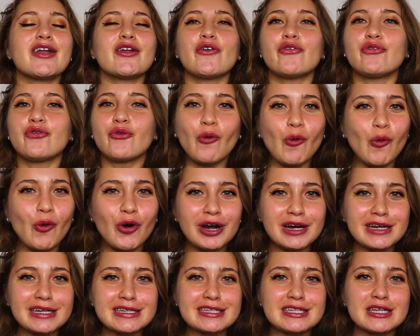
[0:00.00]
of
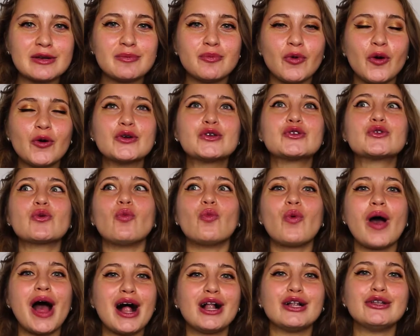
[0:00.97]
course, the most
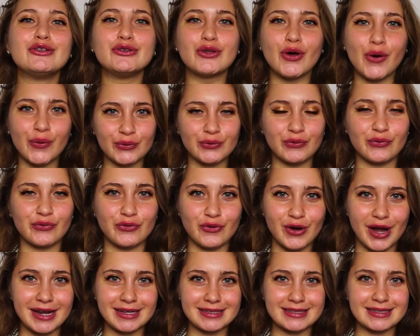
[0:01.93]
well-known
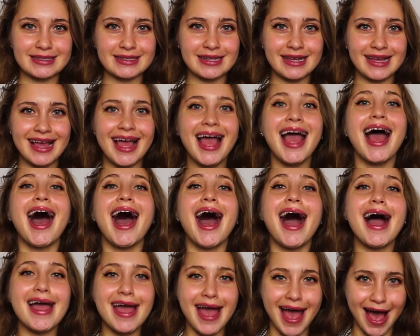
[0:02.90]
phrase,
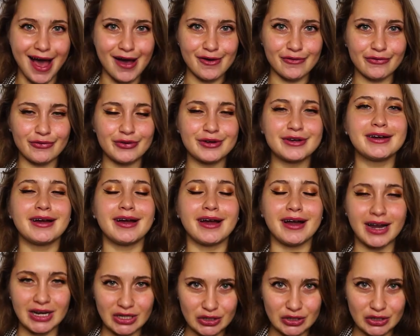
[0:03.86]
I have a